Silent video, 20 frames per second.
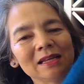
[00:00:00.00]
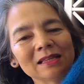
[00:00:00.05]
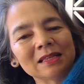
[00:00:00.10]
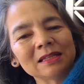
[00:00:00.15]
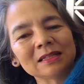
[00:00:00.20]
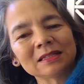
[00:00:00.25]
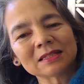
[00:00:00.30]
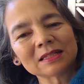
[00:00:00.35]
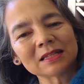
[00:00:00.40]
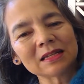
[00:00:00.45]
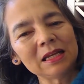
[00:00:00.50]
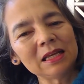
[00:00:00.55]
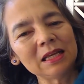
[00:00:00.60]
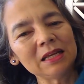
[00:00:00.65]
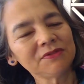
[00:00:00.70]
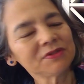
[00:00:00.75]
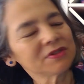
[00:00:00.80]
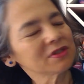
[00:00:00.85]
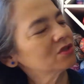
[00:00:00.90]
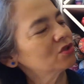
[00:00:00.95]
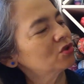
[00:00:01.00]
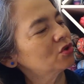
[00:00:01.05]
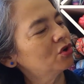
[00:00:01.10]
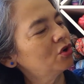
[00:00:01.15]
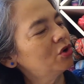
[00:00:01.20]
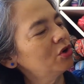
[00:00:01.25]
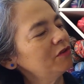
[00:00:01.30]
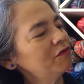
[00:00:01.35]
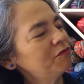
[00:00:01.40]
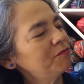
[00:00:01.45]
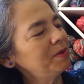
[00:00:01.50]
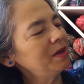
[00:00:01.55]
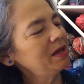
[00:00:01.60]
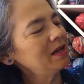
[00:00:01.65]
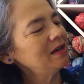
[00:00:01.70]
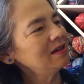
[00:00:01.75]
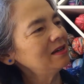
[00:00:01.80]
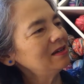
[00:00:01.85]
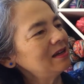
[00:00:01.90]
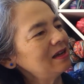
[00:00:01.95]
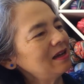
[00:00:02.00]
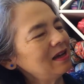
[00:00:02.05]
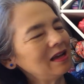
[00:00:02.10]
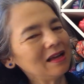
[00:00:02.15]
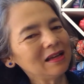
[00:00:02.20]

The sleeves could have been